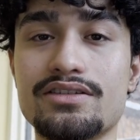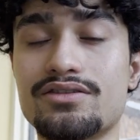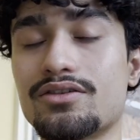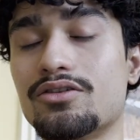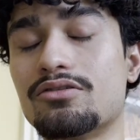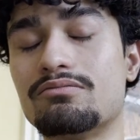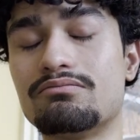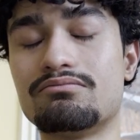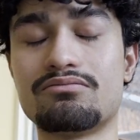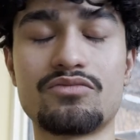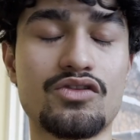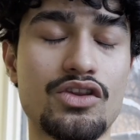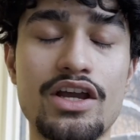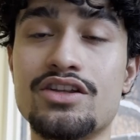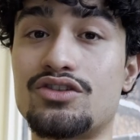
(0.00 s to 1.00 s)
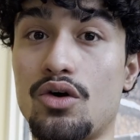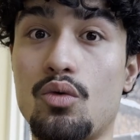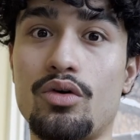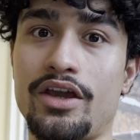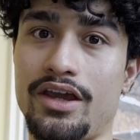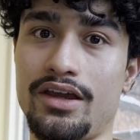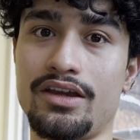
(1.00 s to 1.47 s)
So it's
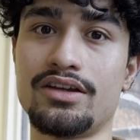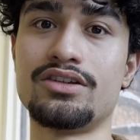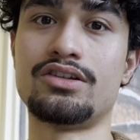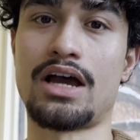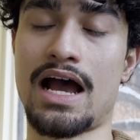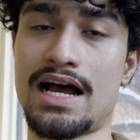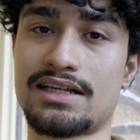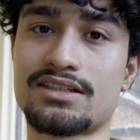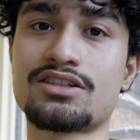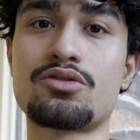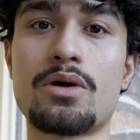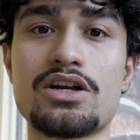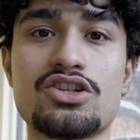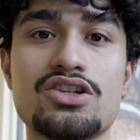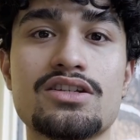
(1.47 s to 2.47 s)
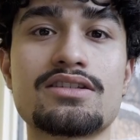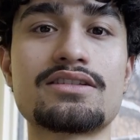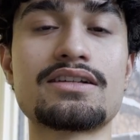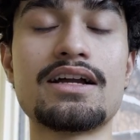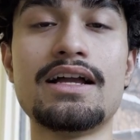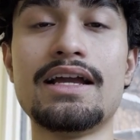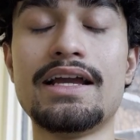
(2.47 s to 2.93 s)
okay to ask questions
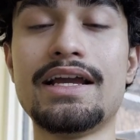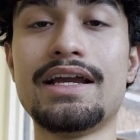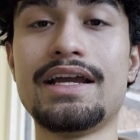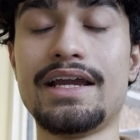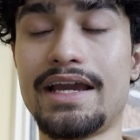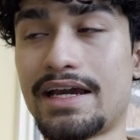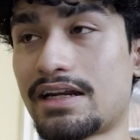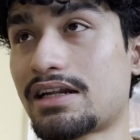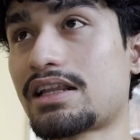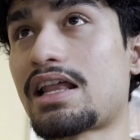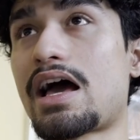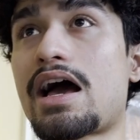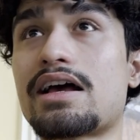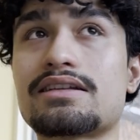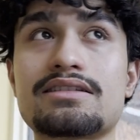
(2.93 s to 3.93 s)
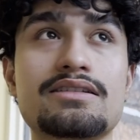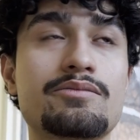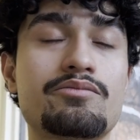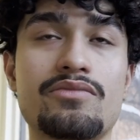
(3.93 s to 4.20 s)
in class